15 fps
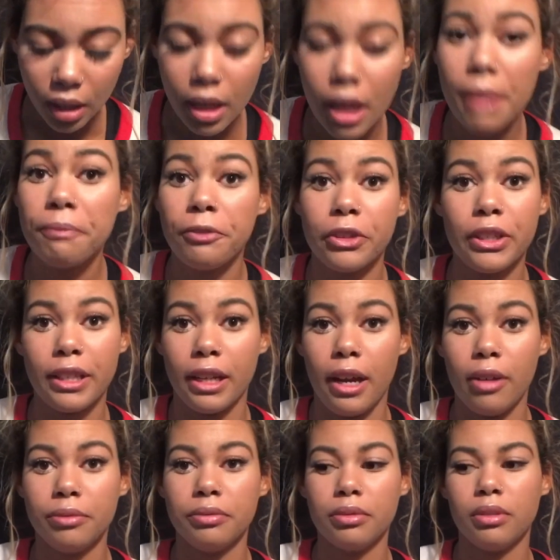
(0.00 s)
freaking
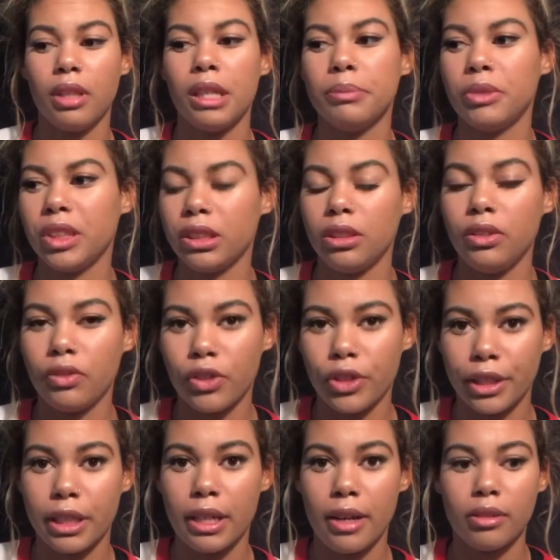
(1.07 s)
out. I'm generally
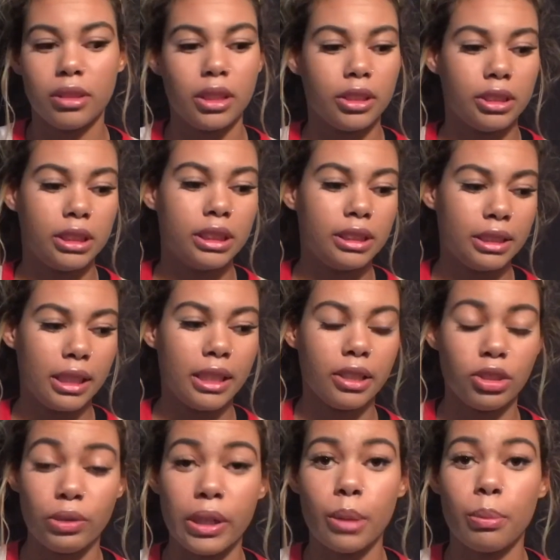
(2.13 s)
freaking out because she's saying
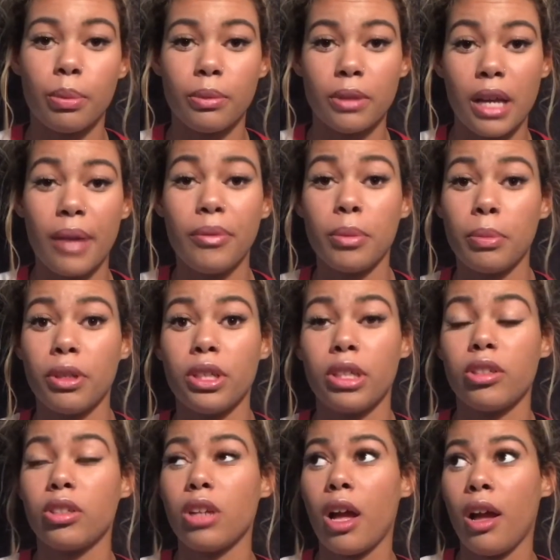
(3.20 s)
it's ready, time to
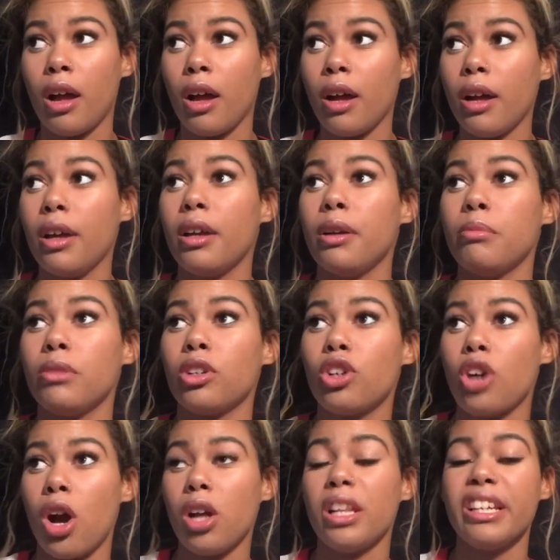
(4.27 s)
push. I'm
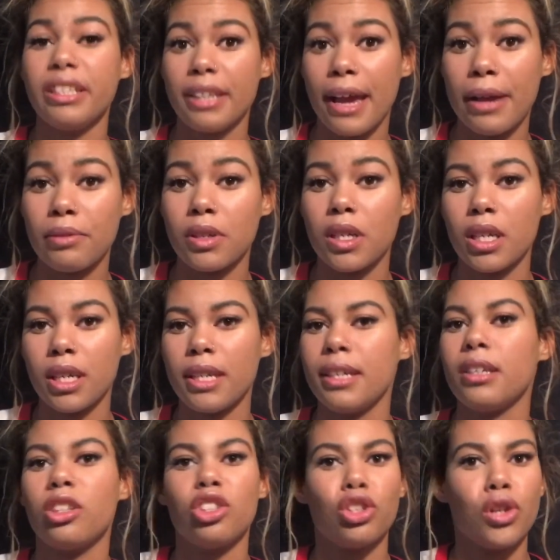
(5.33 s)
calling Tyreek.
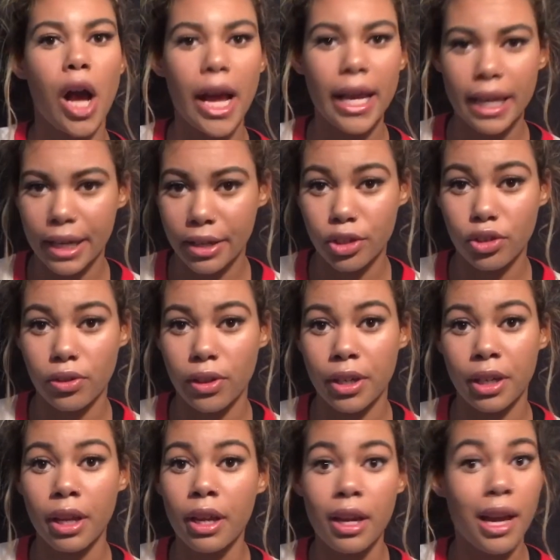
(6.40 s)
He is not
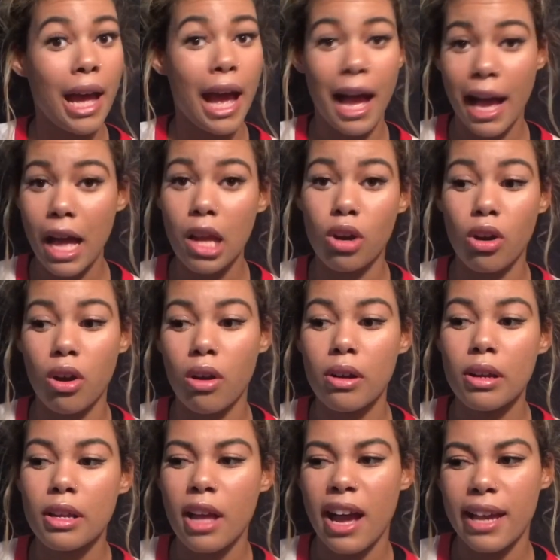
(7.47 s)
answering at all.
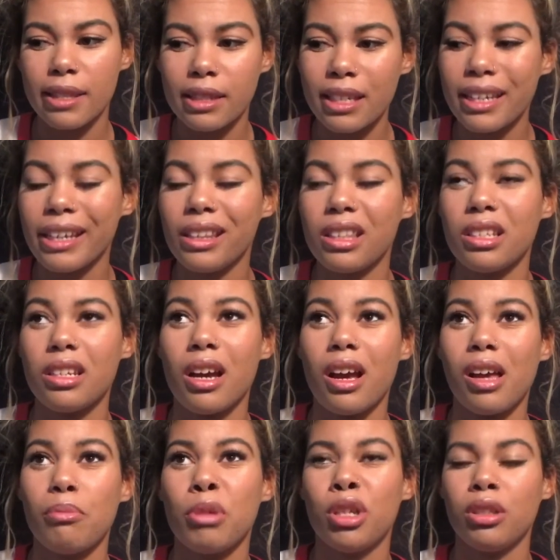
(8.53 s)
I think at the
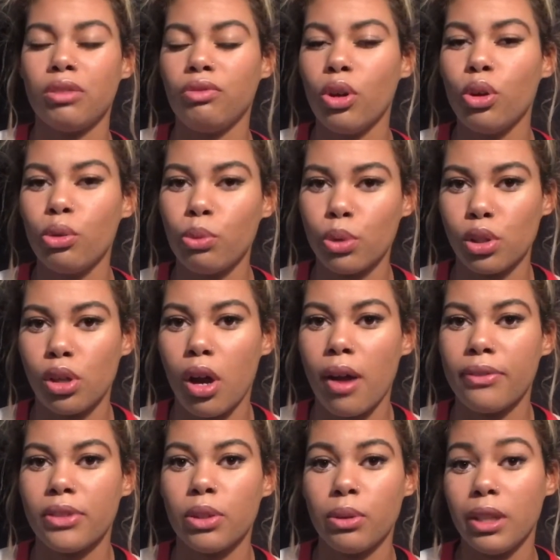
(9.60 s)
time his phone was
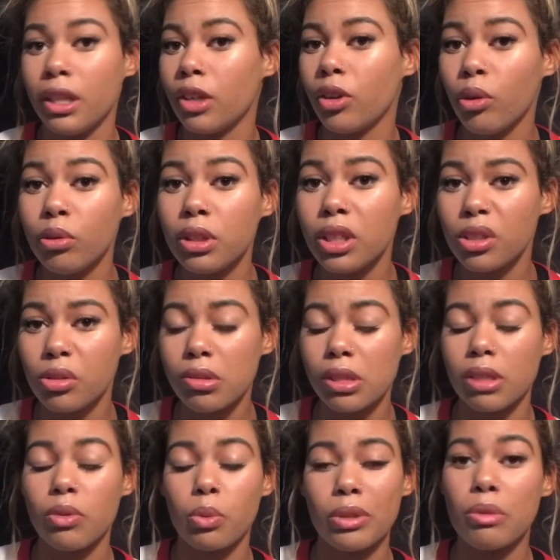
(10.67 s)
off, so he could only
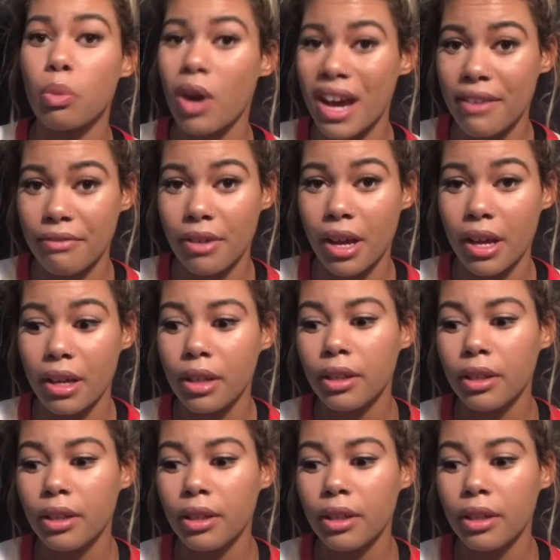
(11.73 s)
use it with Wi-Fi.